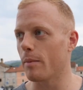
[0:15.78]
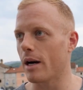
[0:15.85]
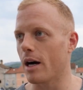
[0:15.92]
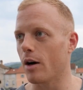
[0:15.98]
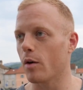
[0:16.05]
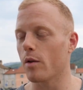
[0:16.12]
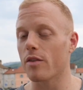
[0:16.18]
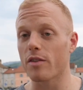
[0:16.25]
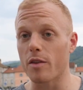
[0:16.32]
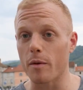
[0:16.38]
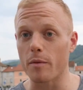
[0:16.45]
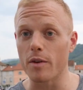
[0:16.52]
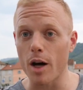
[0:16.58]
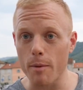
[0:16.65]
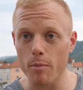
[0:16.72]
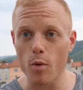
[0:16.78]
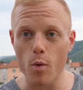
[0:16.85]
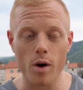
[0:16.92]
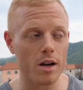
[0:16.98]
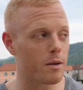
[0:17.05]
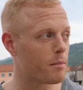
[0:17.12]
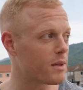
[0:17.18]
about the
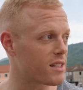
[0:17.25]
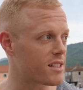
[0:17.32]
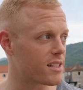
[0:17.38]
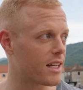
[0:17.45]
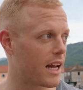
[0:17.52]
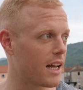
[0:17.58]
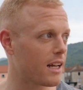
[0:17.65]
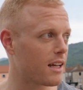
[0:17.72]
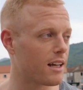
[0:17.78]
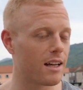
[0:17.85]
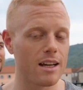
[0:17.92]
#1 mistake